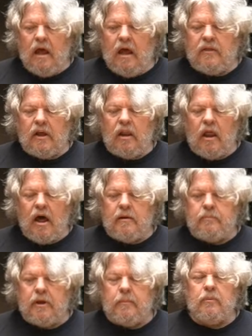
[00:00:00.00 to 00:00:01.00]
think a lot of
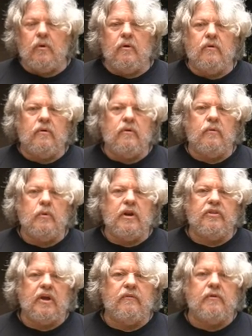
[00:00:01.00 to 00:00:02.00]
people, when they
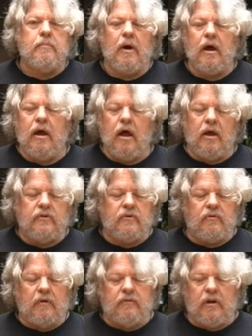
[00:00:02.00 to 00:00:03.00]
think of a
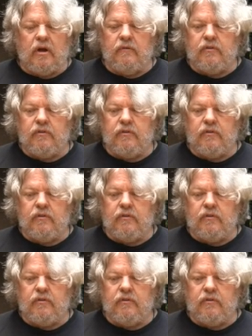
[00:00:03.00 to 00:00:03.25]
survival knife,